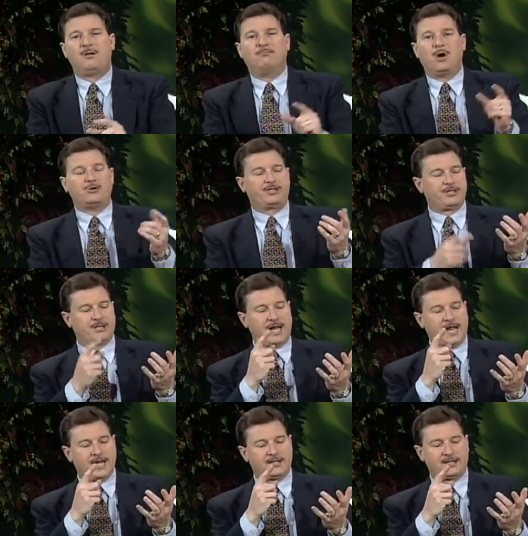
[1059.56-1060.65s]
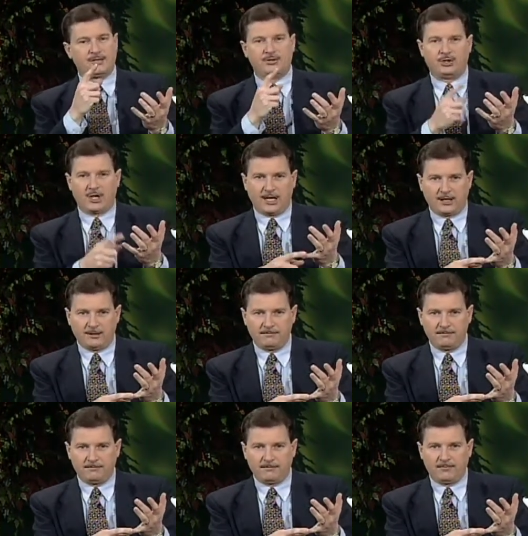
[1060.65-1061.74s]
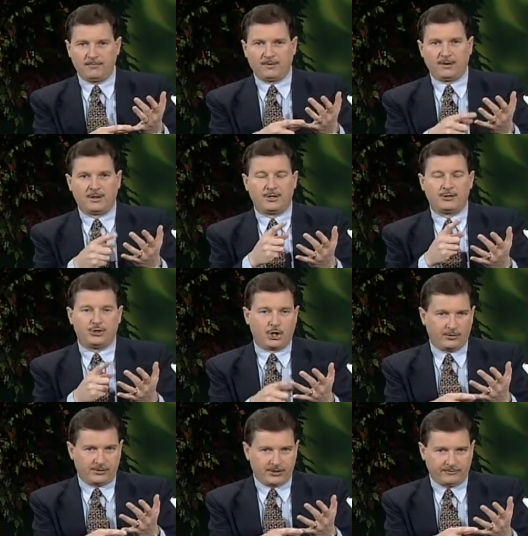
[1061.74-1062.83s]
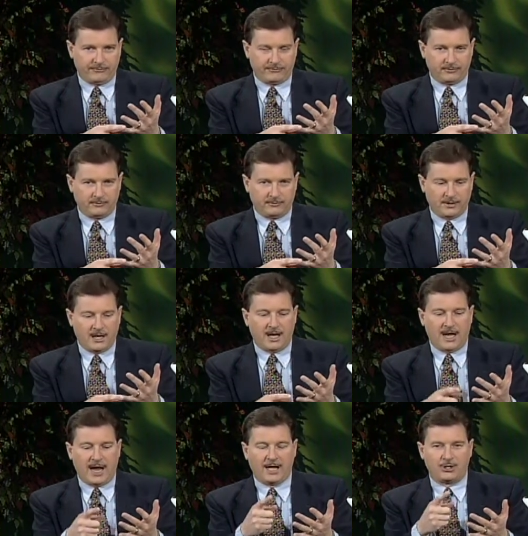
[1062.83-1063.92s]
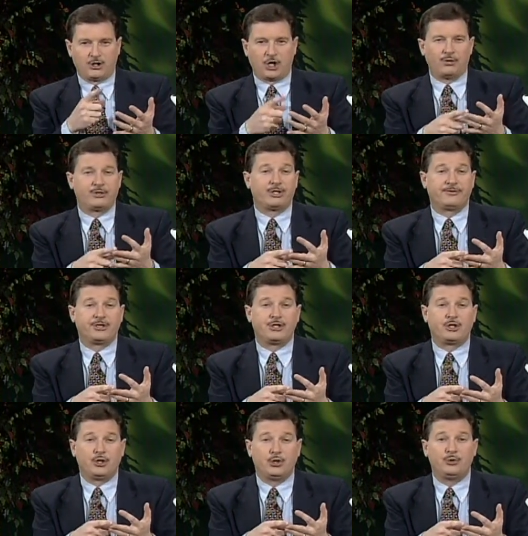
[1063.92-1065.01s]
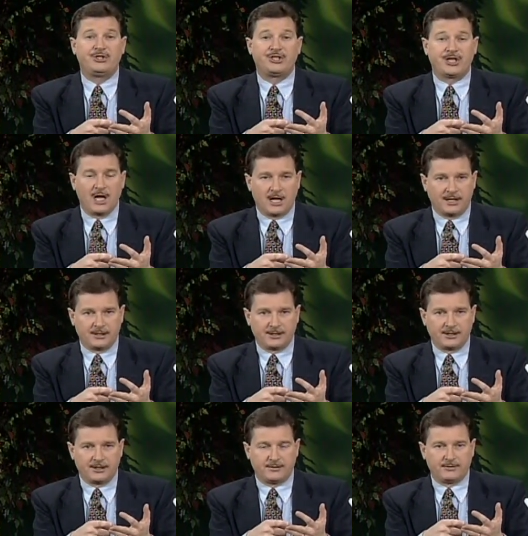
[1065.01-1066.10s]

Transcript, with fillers: Moses adds Jacob, Joseph, and Joseph's two sons.